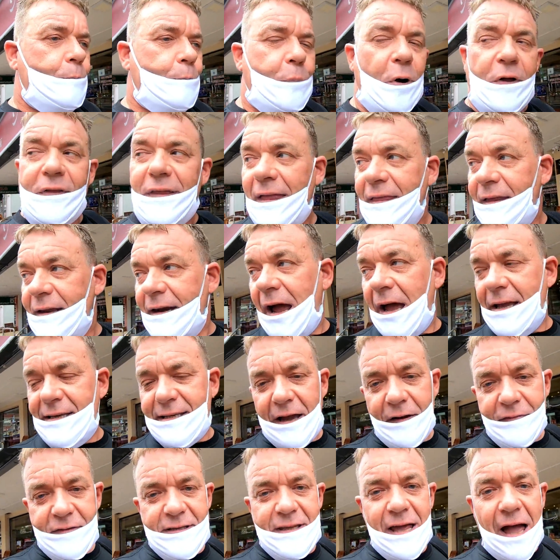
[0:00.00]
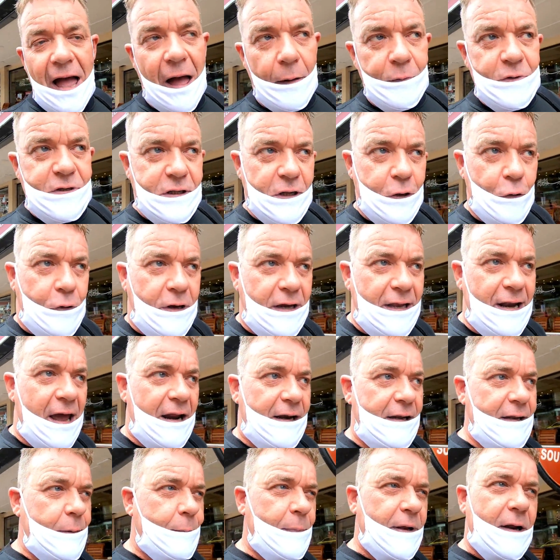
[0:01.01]
but then the nights after that i was looking
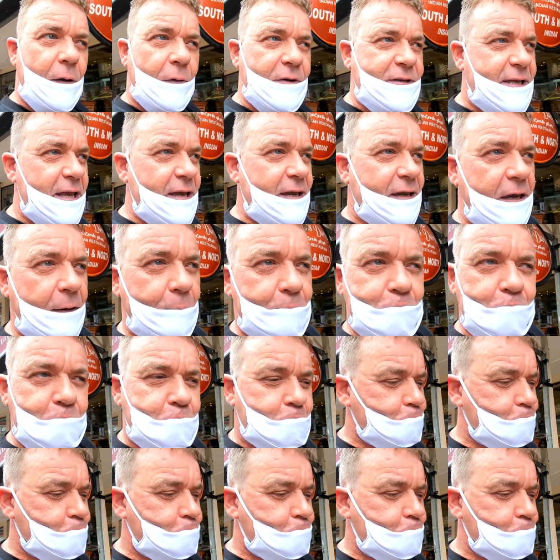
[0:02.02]
at him and i was thinking